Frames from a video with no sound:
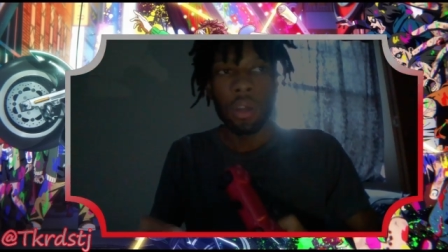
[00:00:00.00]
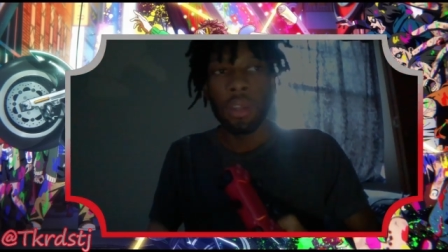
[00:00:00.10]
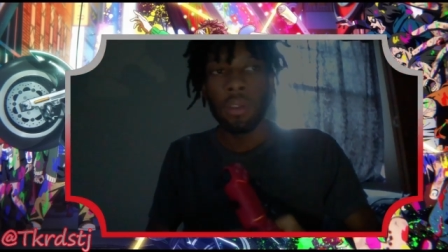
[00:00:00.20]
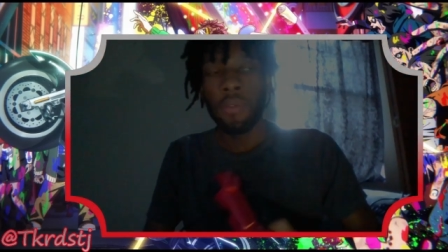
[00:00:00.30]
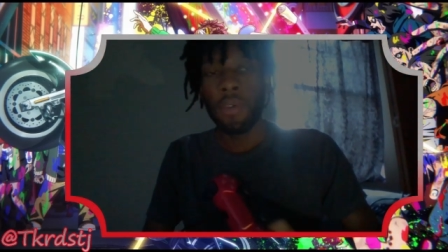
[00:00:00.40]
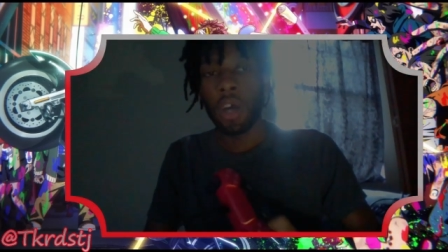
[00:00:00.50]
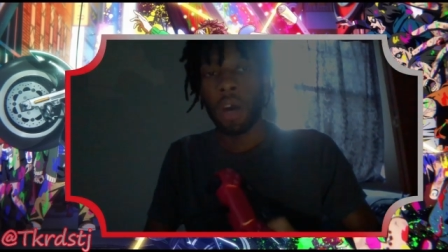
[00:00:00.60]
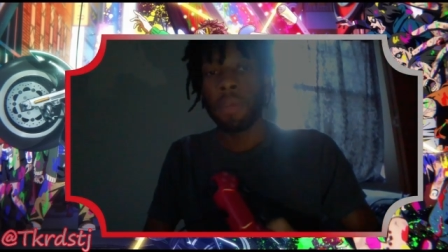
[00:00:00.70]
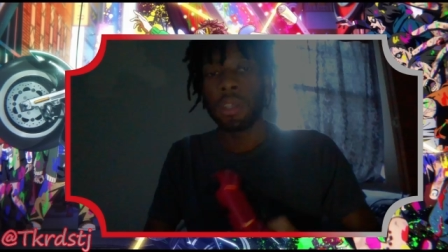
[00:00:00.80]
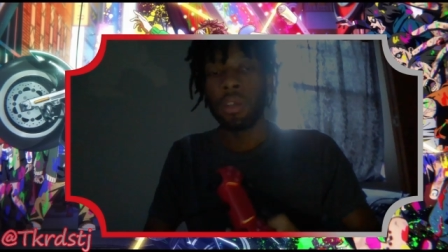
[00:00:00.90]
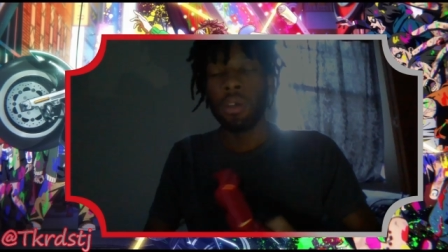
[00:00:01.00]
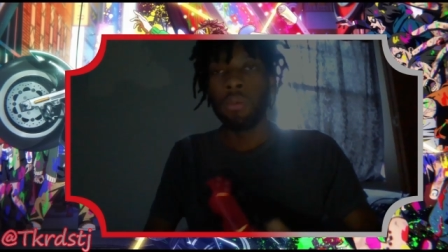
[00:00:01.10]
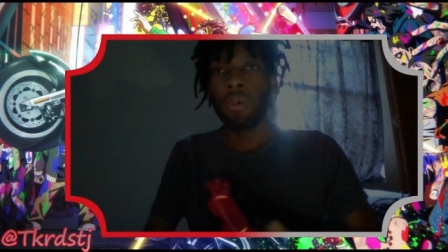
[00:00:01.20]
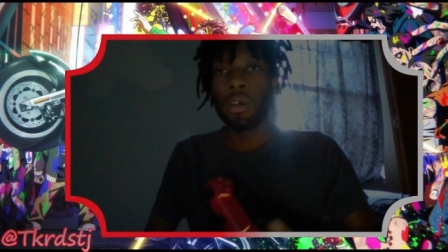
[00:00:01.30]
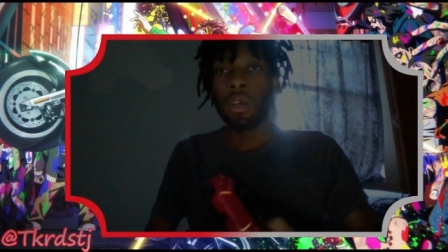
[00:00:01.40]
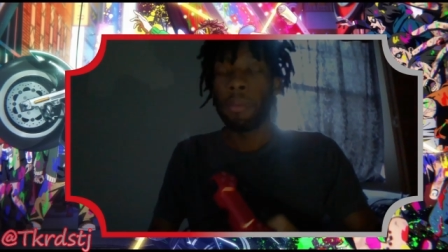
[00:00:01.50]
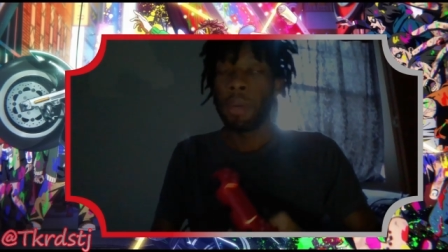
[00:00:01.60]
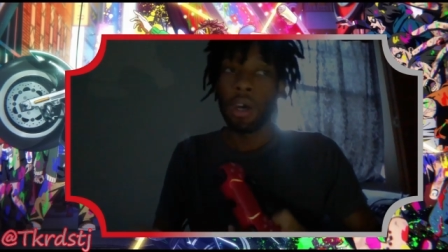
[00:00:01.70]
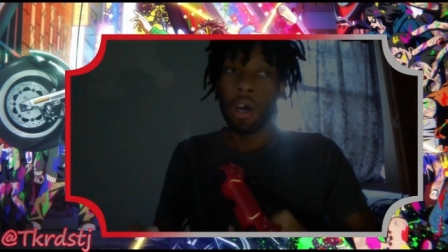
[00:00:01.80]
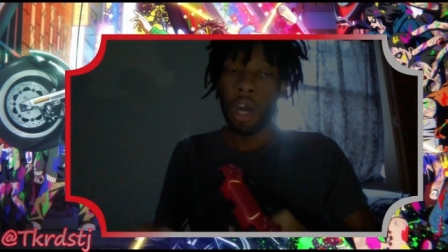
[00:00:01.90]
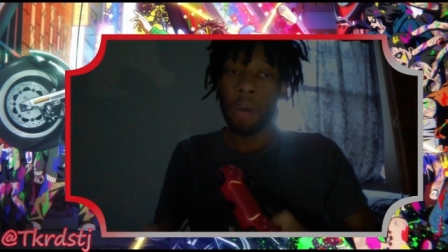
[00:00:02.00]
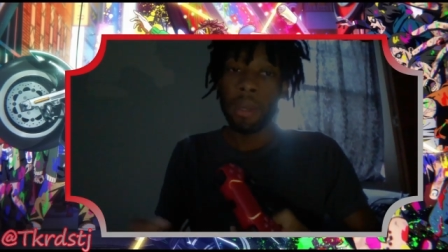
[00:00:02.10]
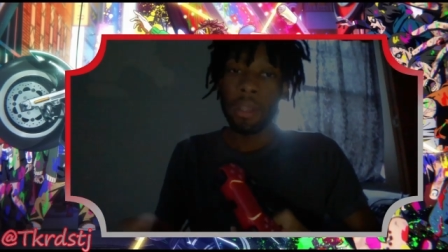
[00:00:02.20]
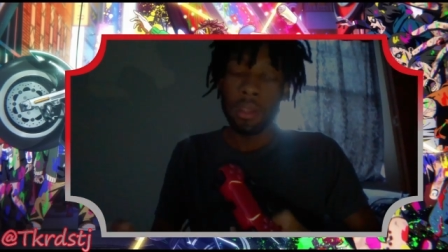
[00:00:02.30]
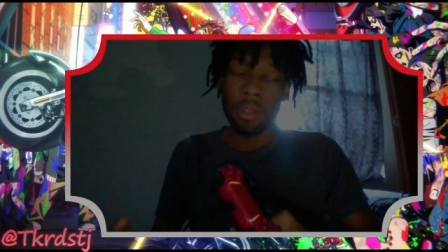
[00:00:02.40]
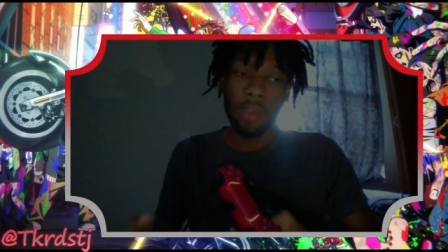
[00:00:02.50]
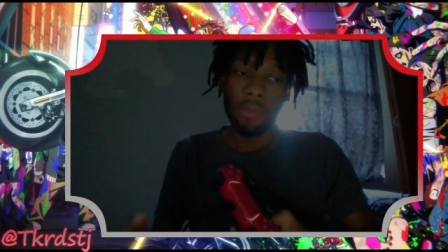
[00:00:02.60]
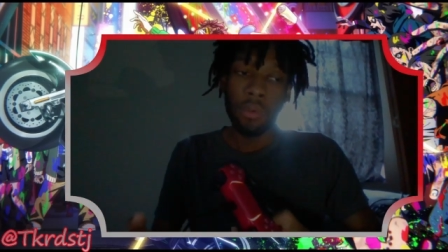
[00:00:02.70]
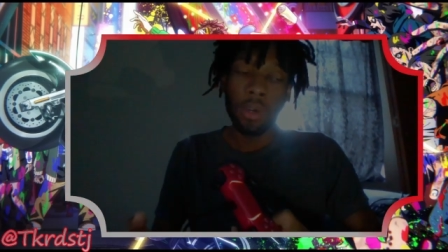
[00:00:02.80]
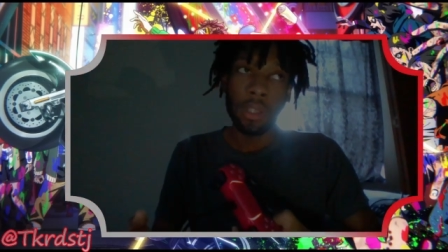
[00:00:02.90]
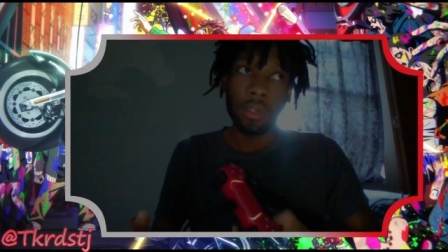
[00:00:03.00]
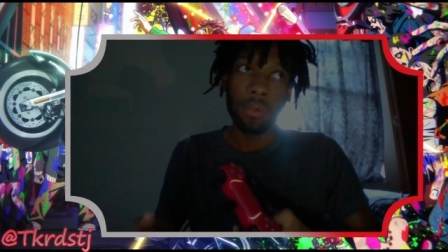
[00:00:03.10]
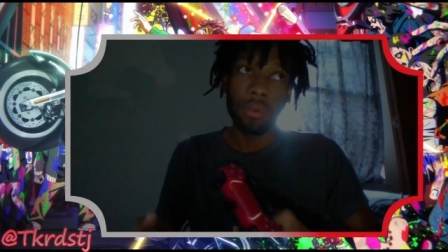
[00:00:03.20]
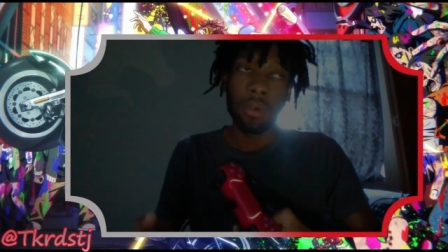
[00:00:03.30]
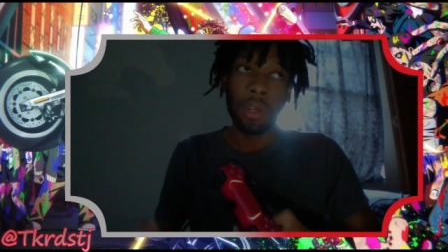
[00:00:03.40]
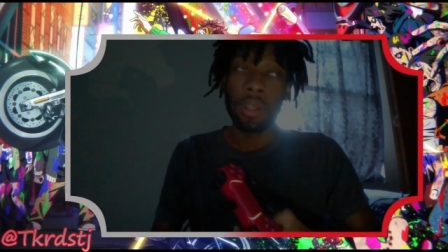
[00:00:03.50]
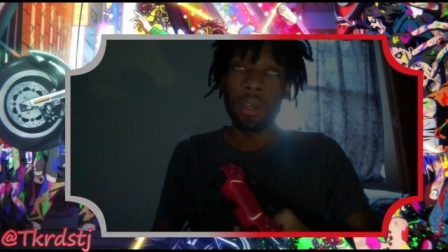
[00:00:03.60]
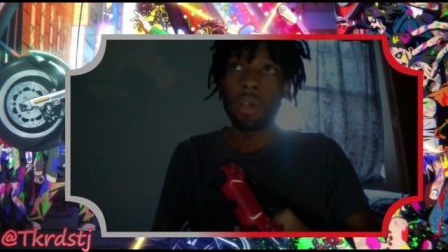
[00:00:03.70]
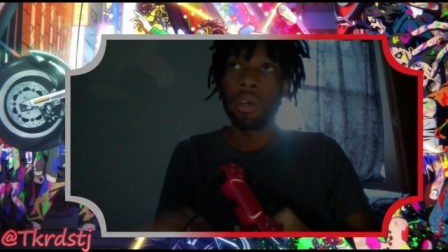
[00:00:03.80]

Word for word: We leave a comment if you want. I mean, a comment if you want to, and